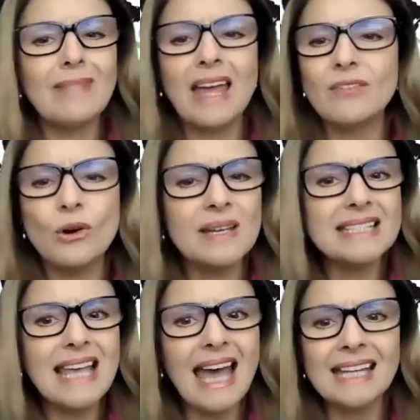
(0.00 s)
have always
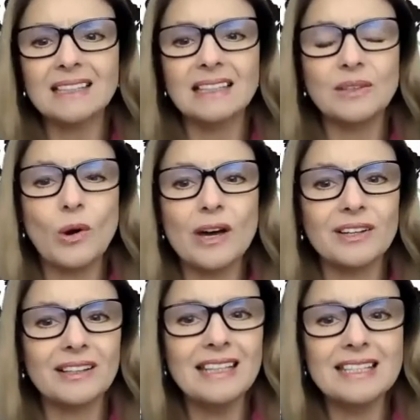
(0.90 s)
had clean water,
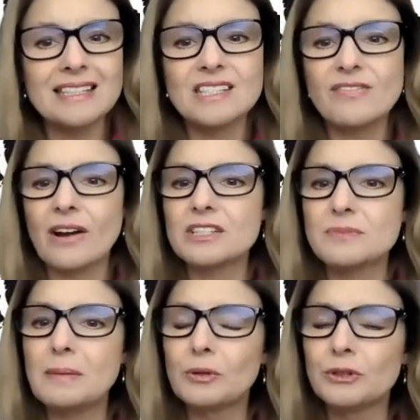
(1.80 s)
at least as far as
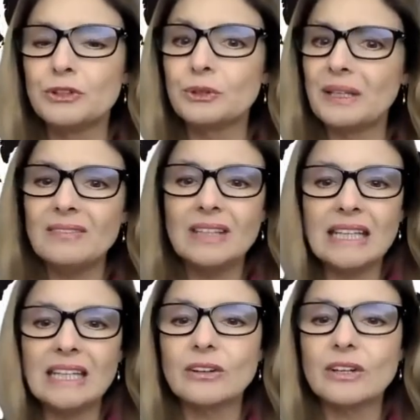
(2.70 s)
people knew, even
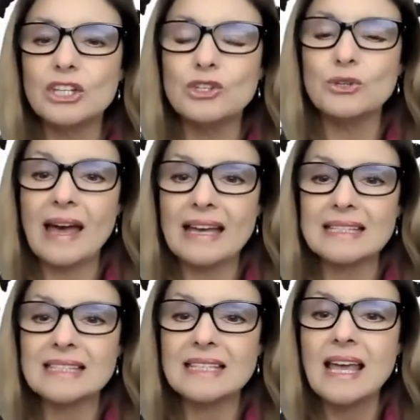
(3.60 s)
here in the US,